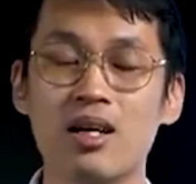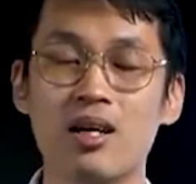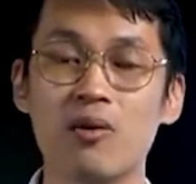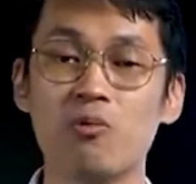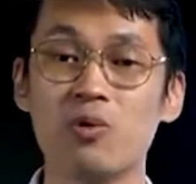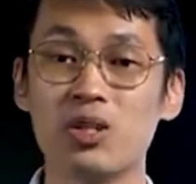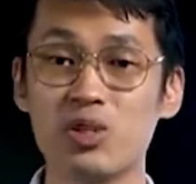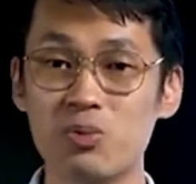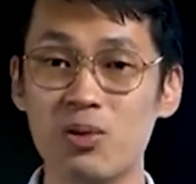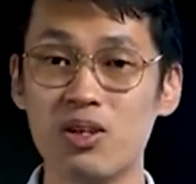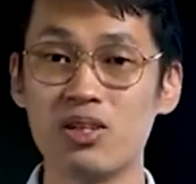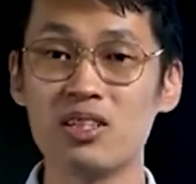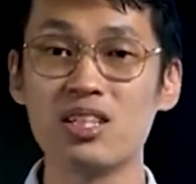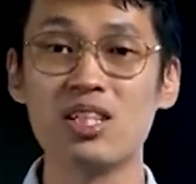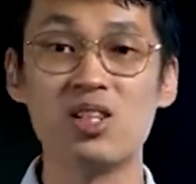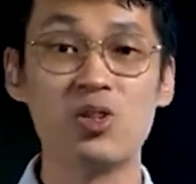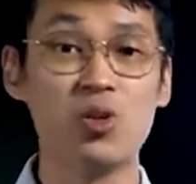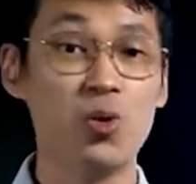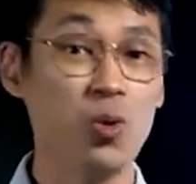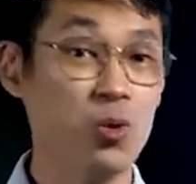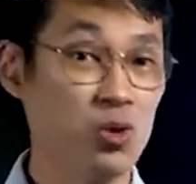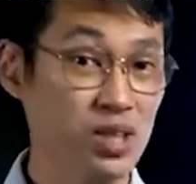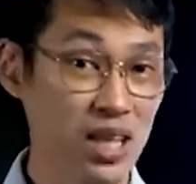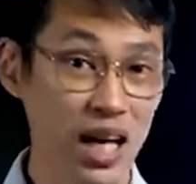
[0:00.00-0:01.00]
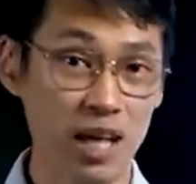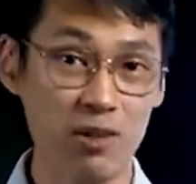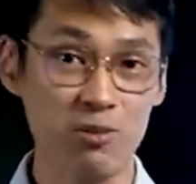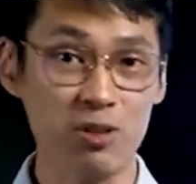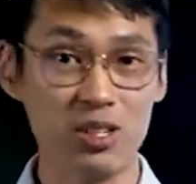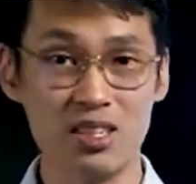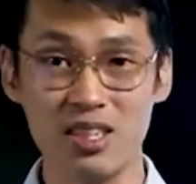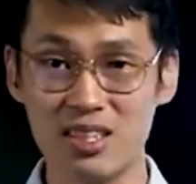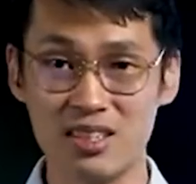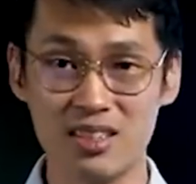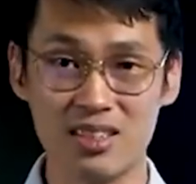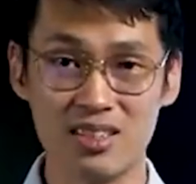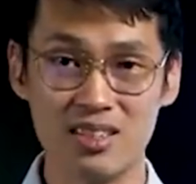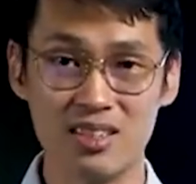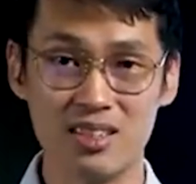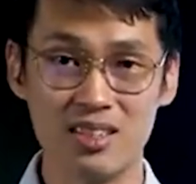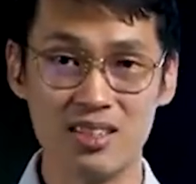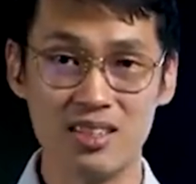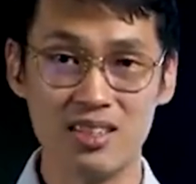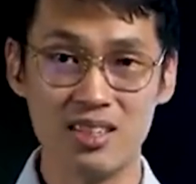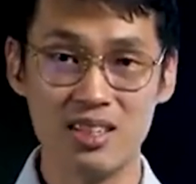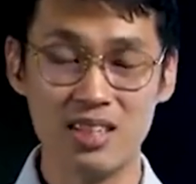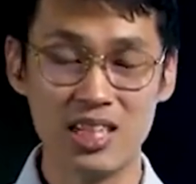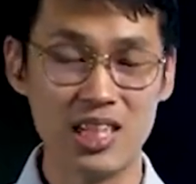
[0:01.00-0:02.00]
And what's more, He knows everything.
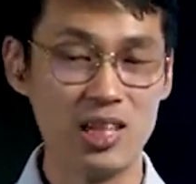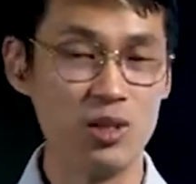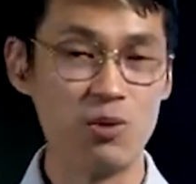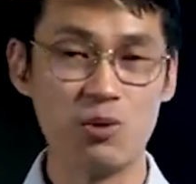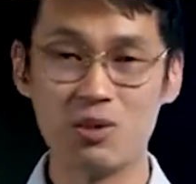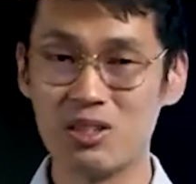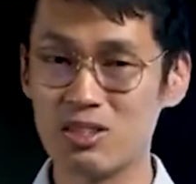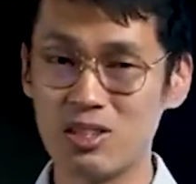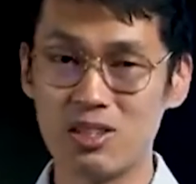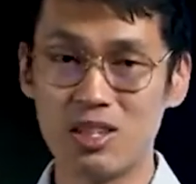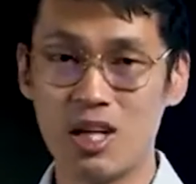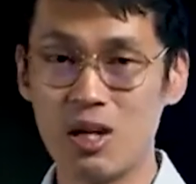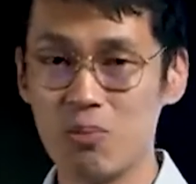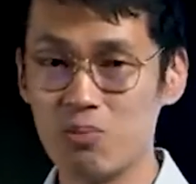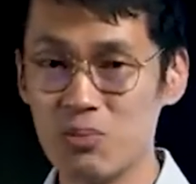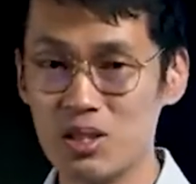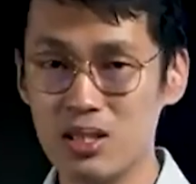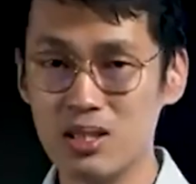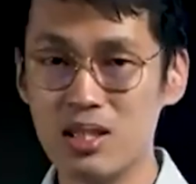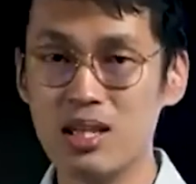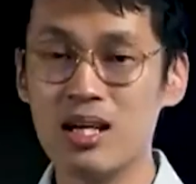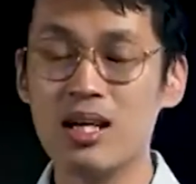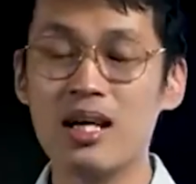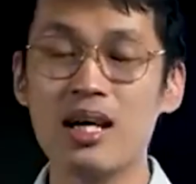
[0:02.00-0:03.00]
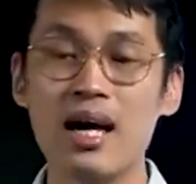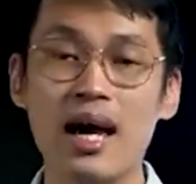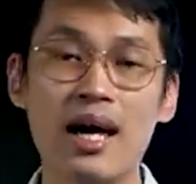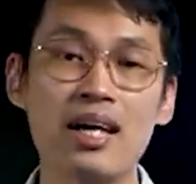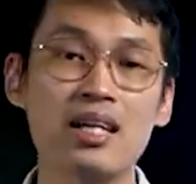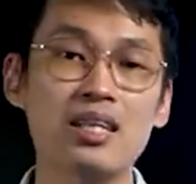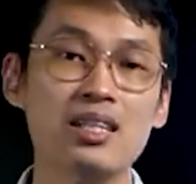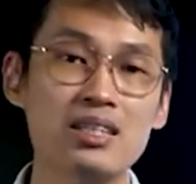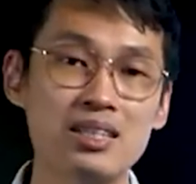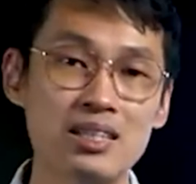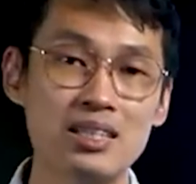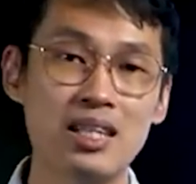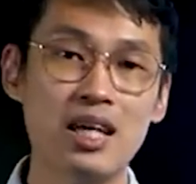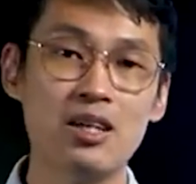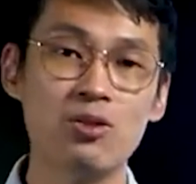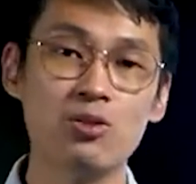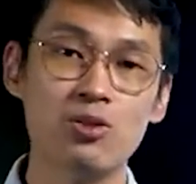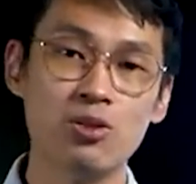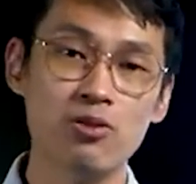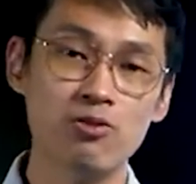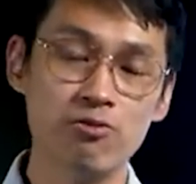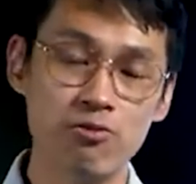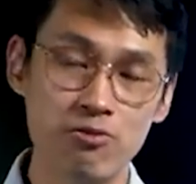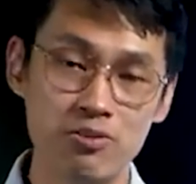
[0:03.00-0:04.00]
He knows what's going to happen, and He's there
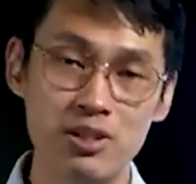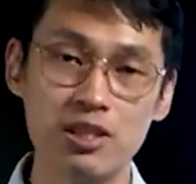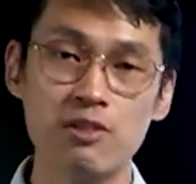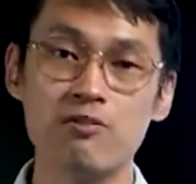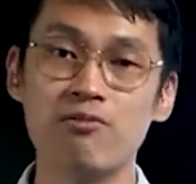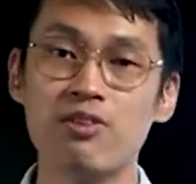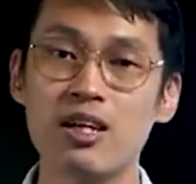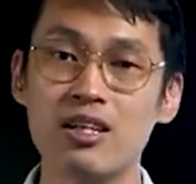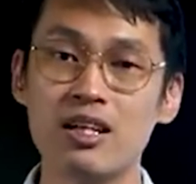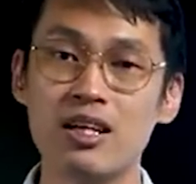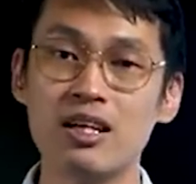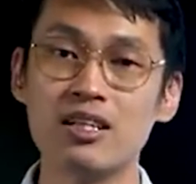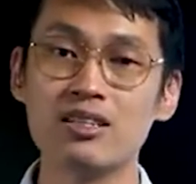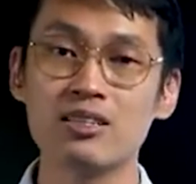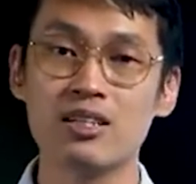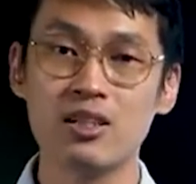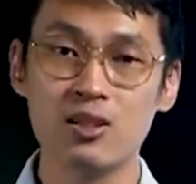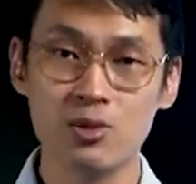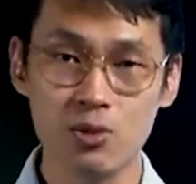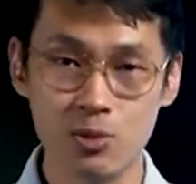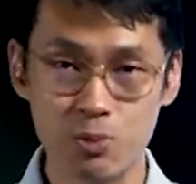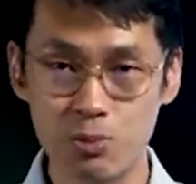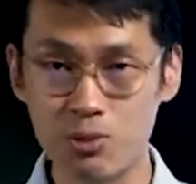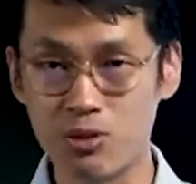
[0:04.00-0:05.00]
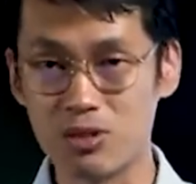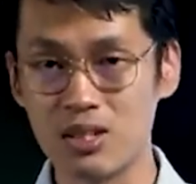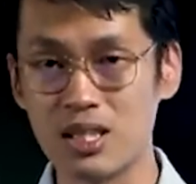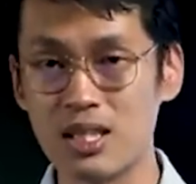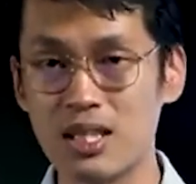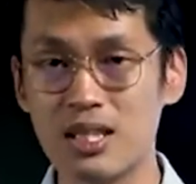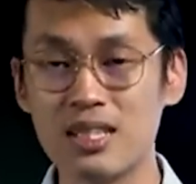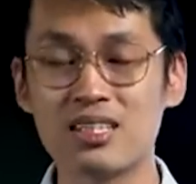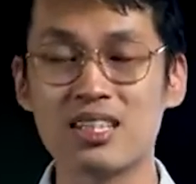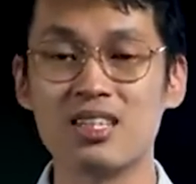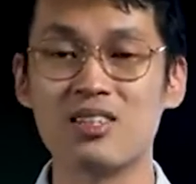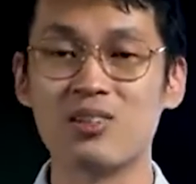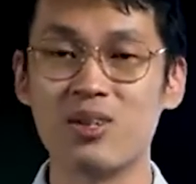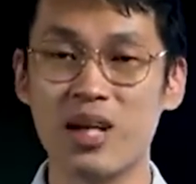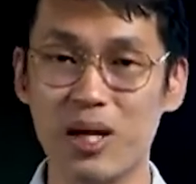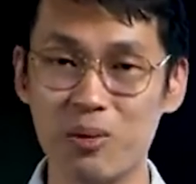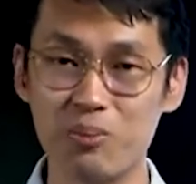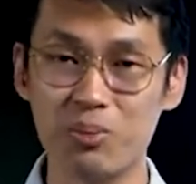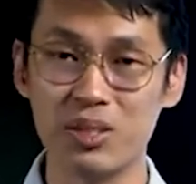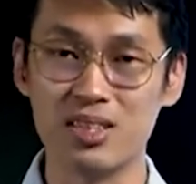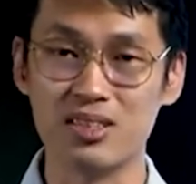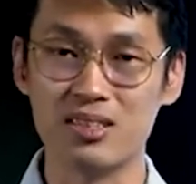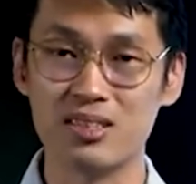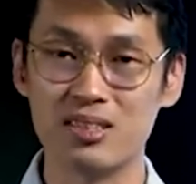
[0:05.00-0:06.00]
to defend us, to protect us, and to
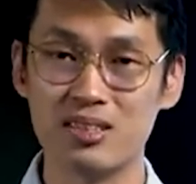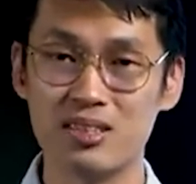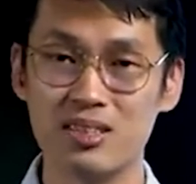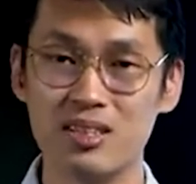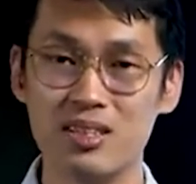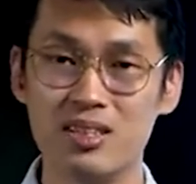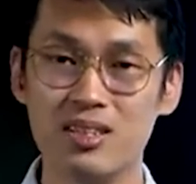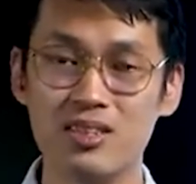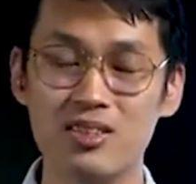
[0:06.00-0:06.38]
help us.